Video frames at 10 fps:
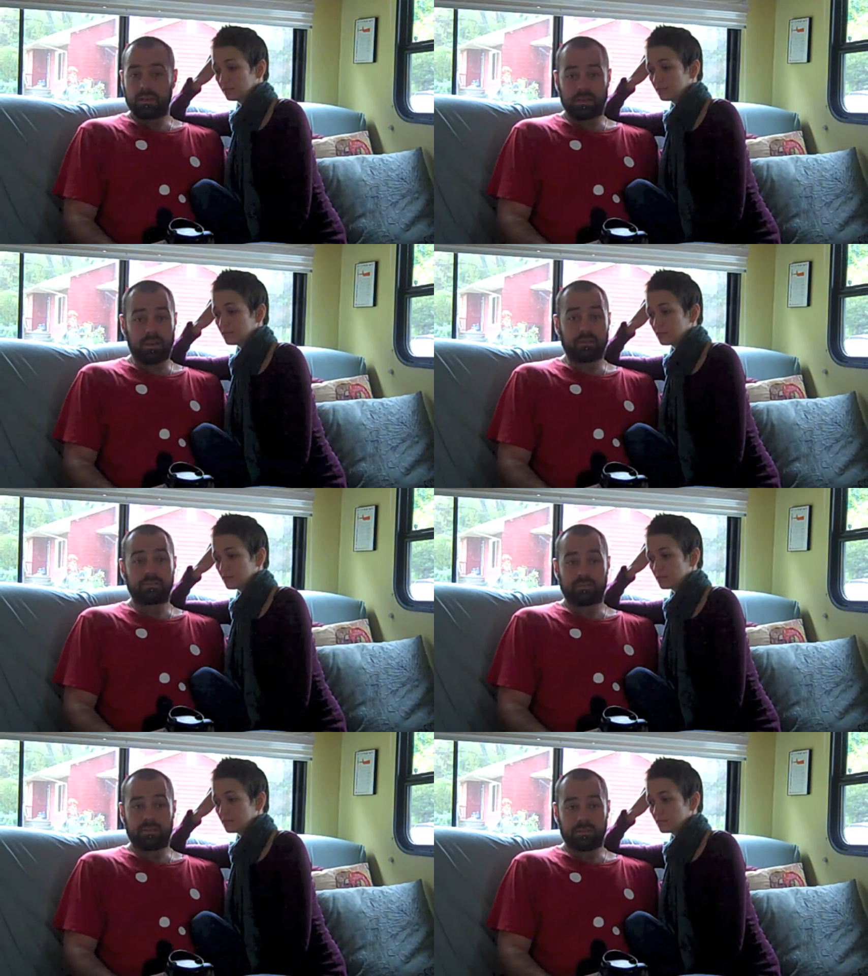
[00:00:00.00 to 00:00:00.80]

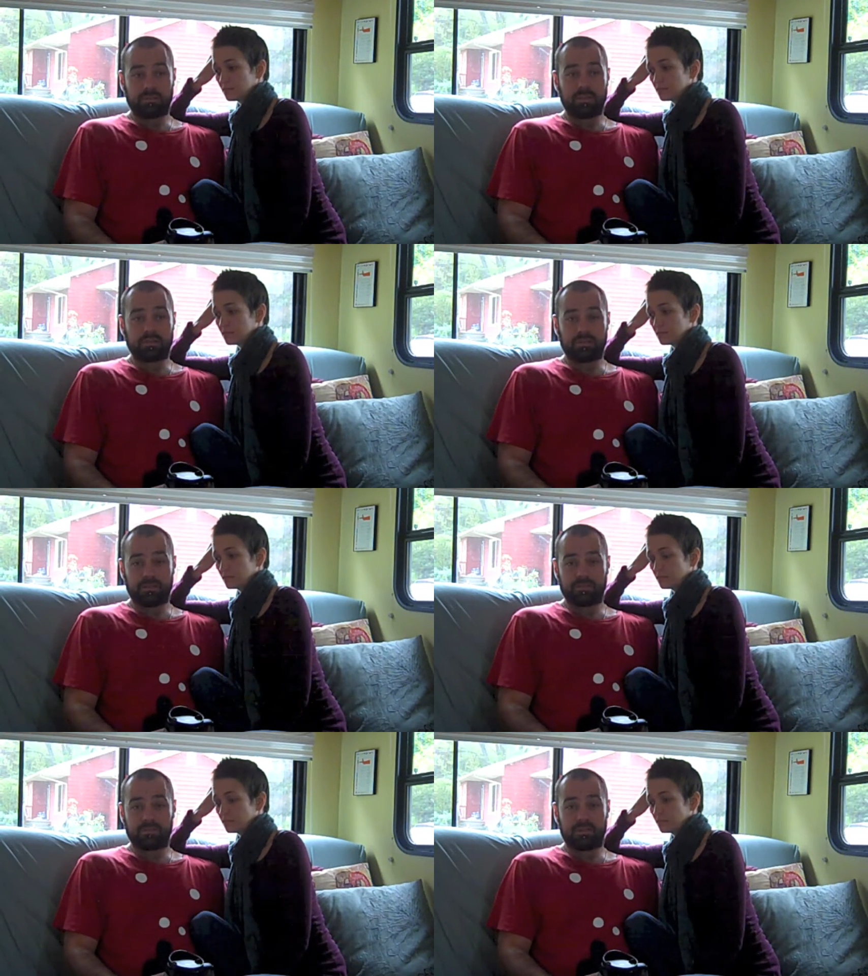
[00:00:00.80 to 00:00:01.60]
Speaker 1: Yes, it's messy.
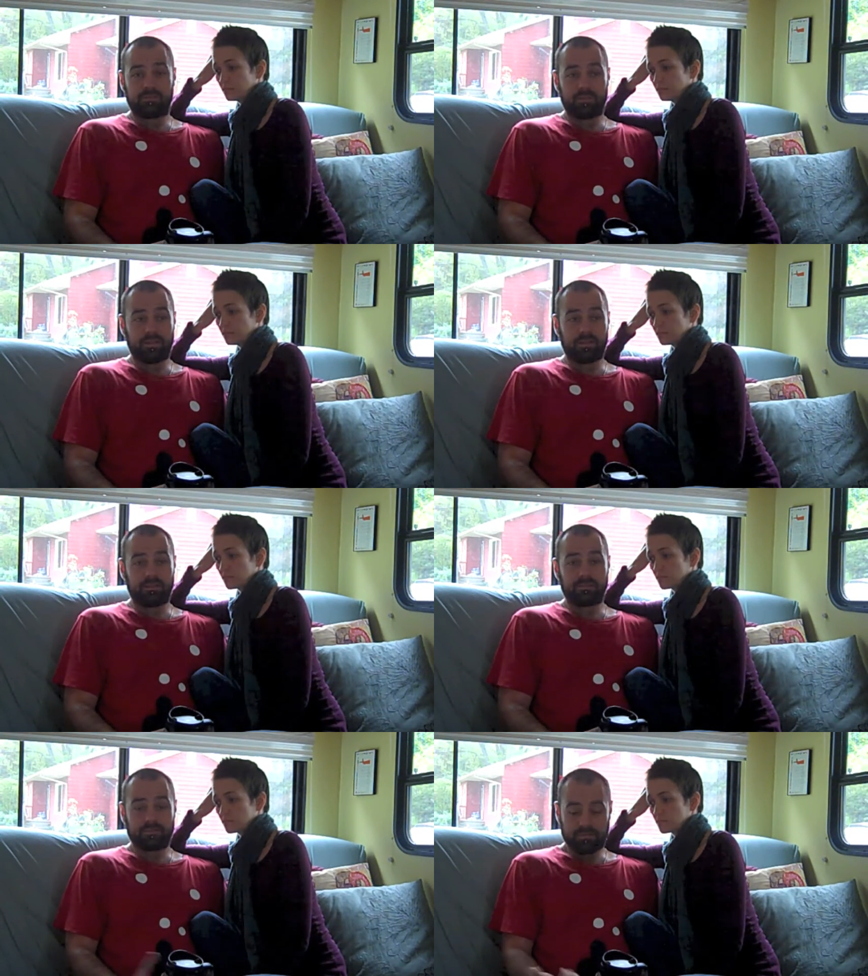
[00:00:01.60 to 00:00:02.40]
It's
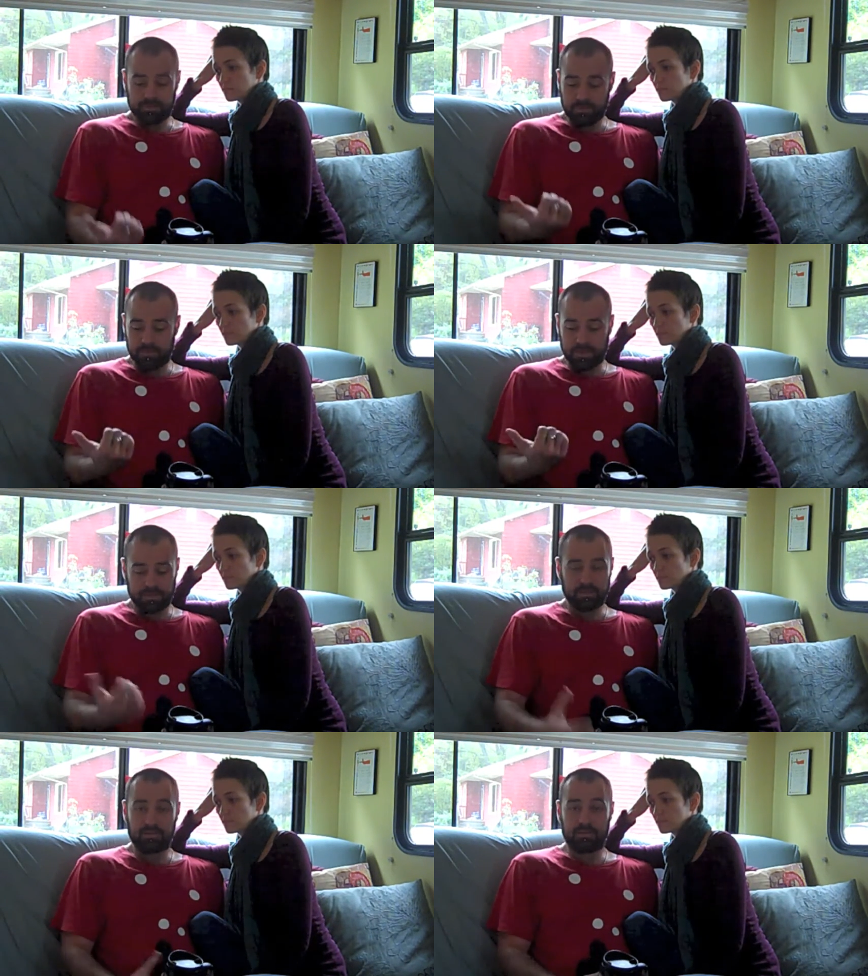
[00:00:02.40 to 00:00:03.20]
definitely something
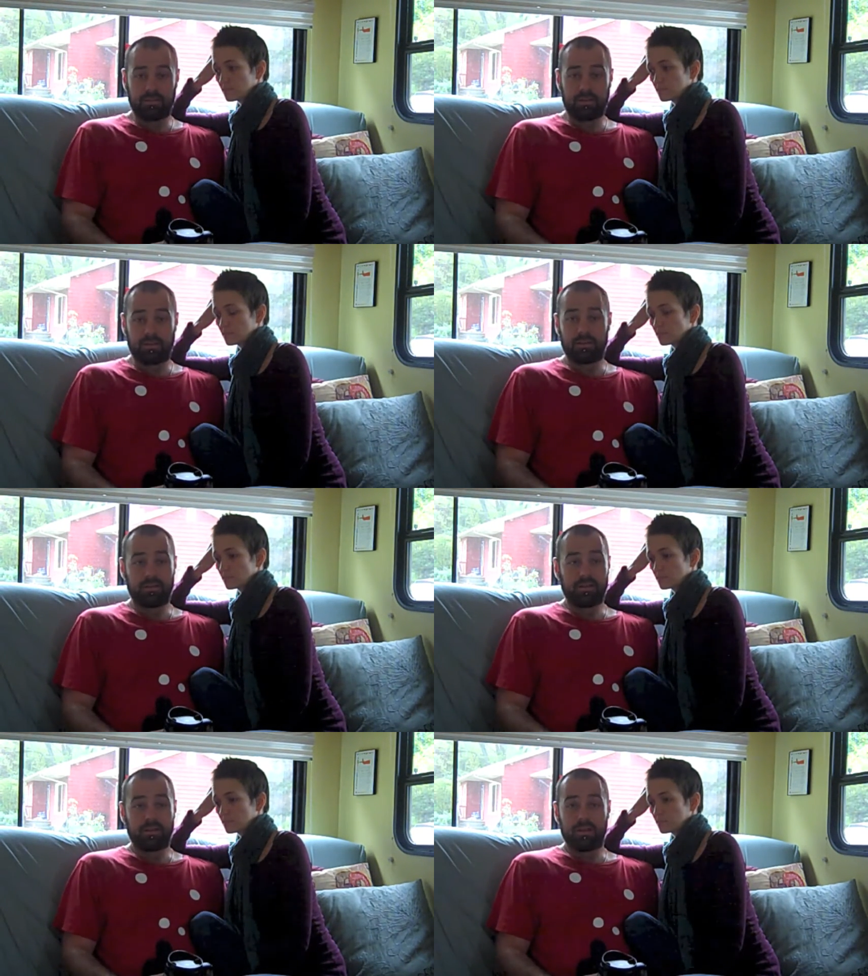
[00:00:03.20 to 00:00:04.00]
that you don't uh,
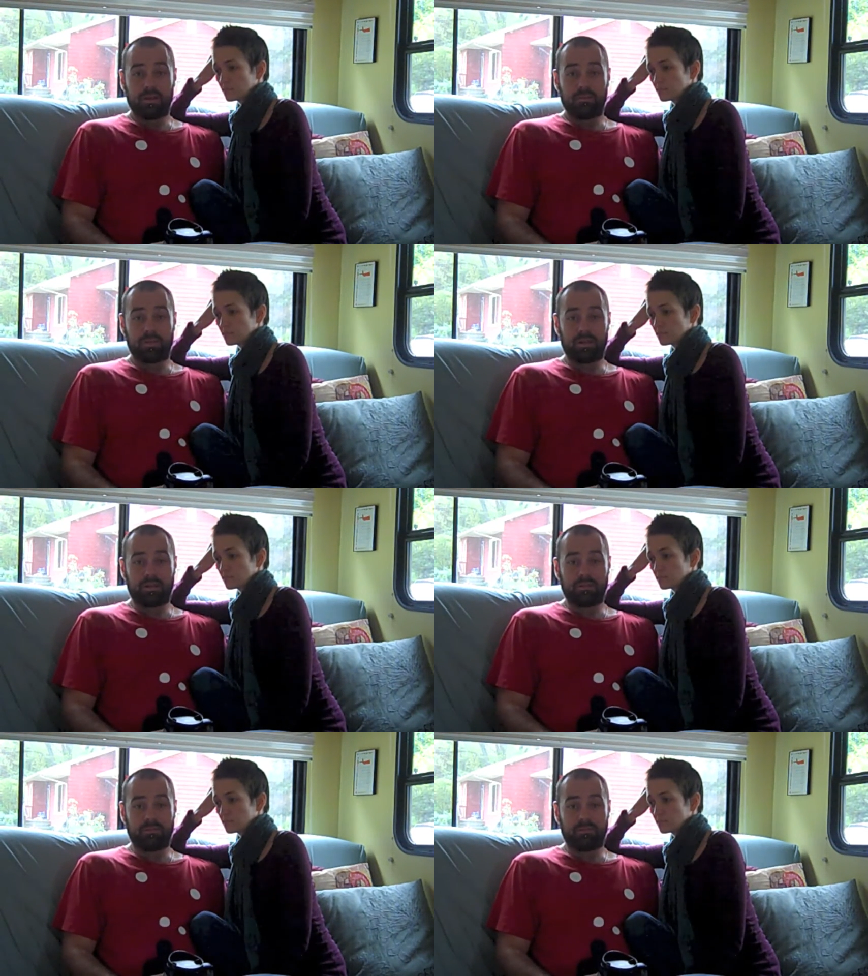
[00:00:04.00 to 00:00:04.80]
plan
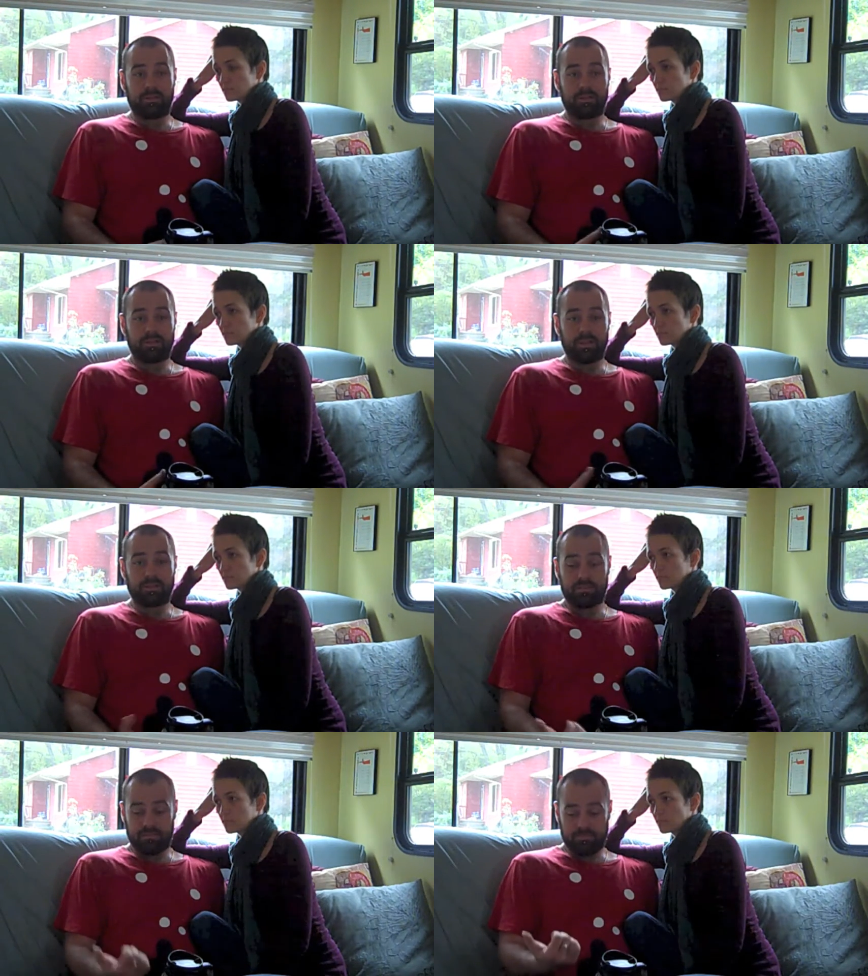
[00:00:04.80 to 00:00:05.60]
on doing
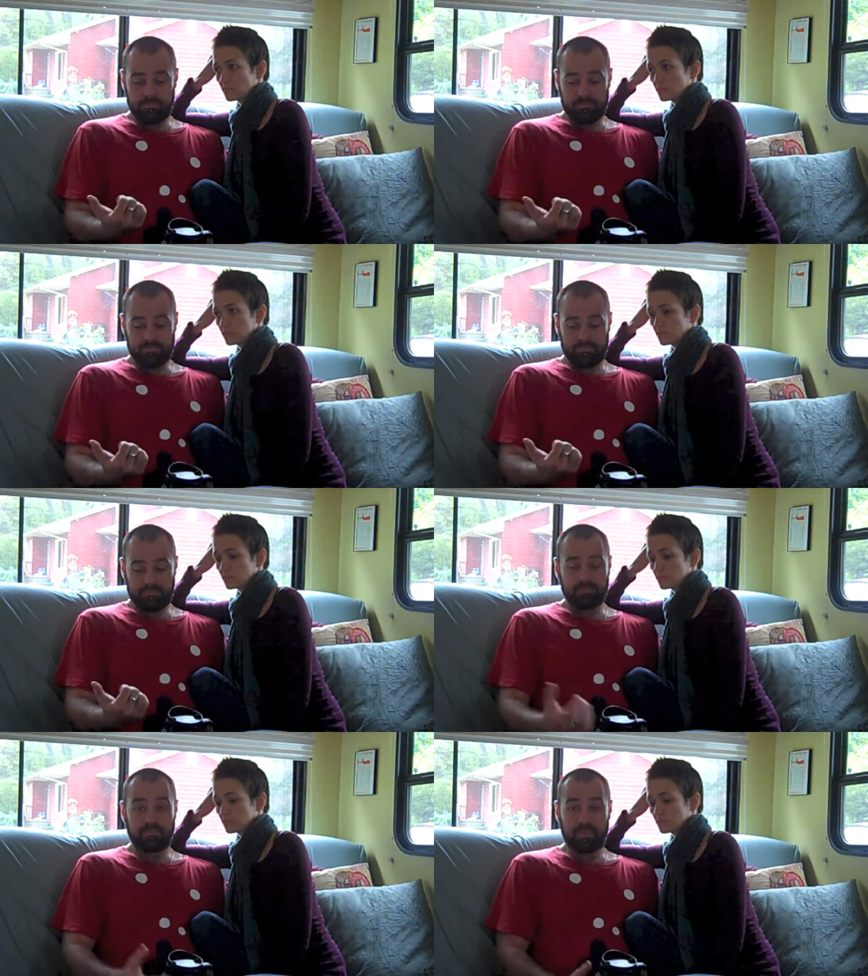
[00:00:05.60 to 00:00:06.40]
unless you
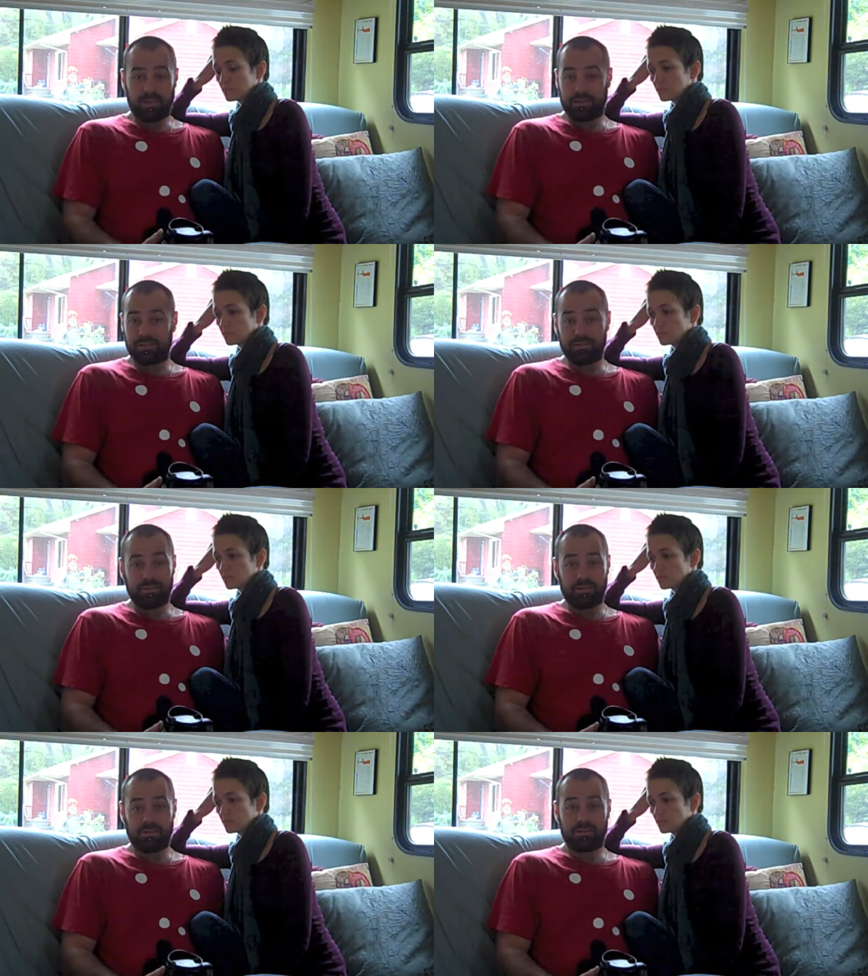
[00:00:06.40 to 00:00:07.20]
like getting
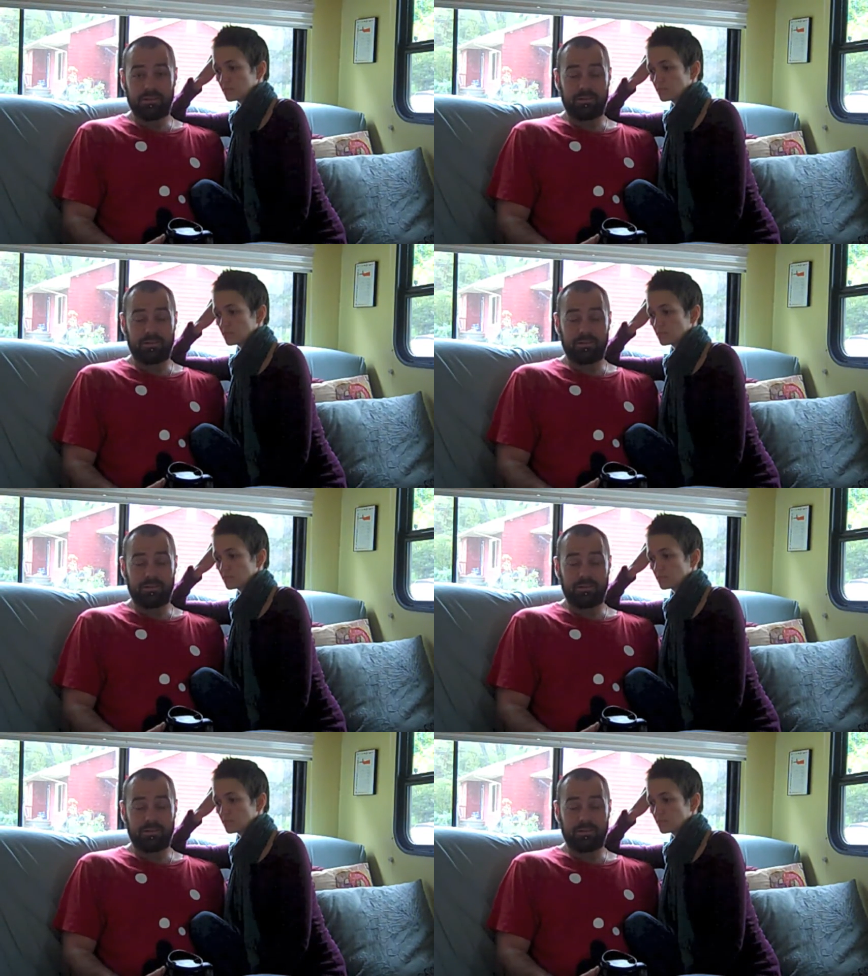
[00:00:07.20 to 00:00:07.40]
dirty, you